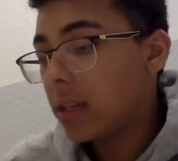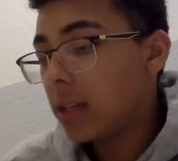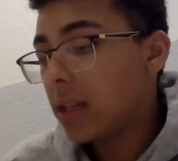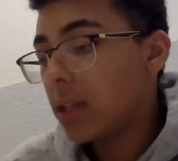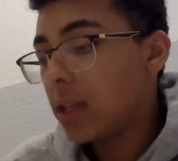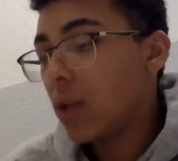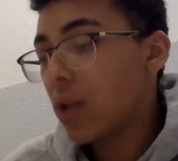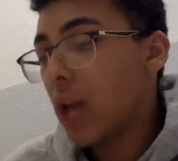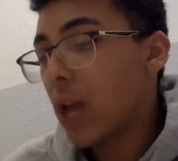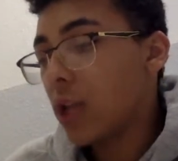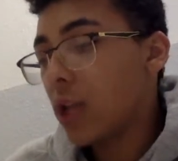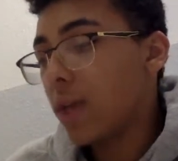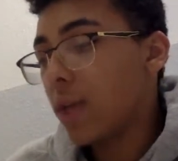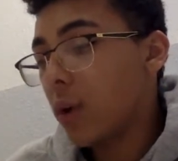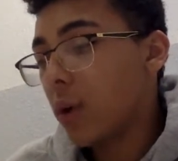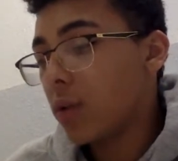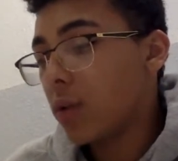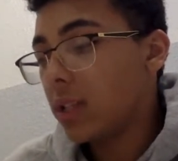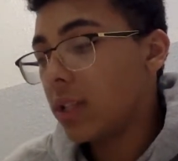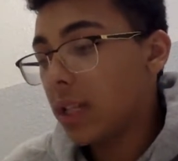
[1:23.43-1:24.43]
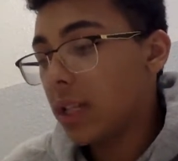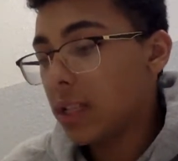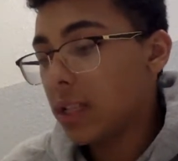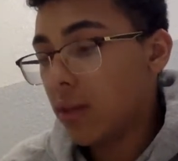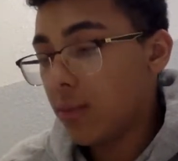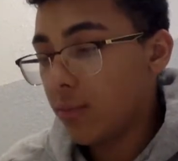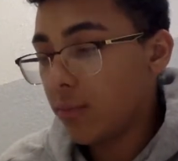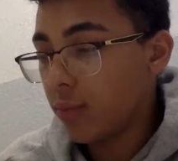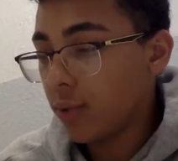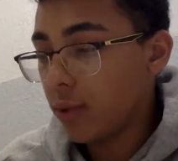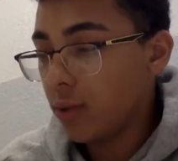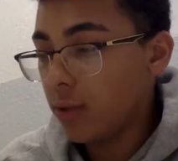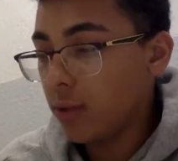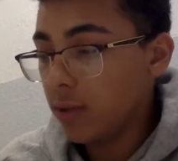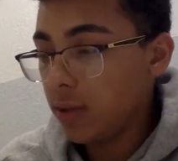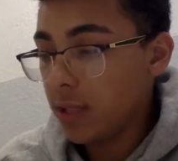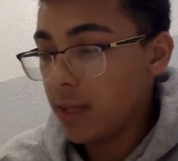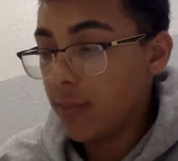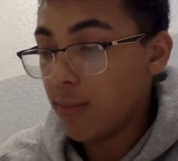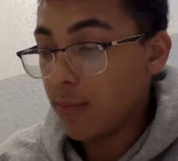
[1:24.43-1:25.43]
its location and frequency and
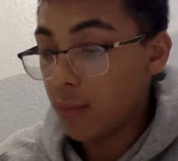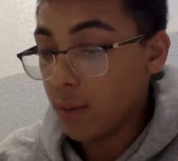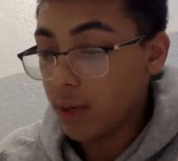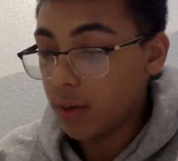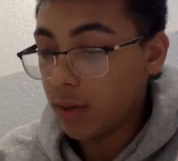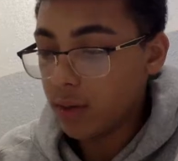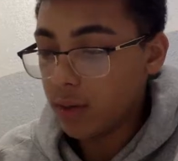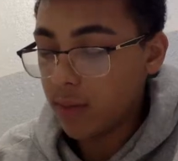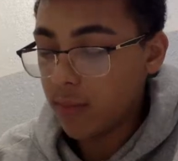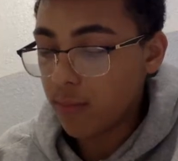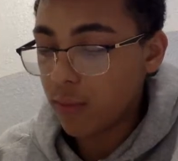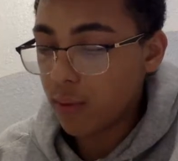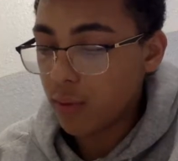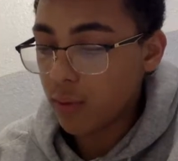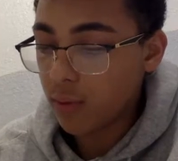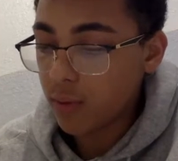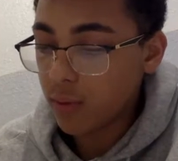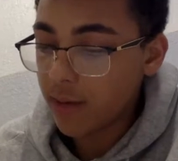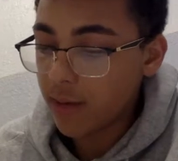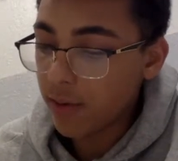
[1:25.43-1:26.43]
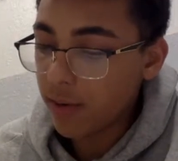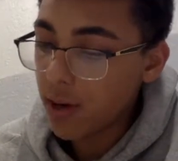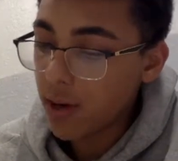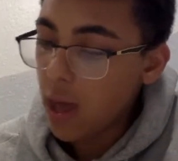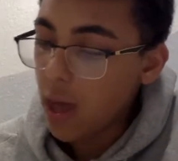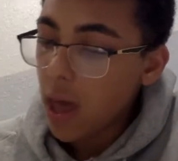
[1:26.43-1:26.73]
timbre, whatever.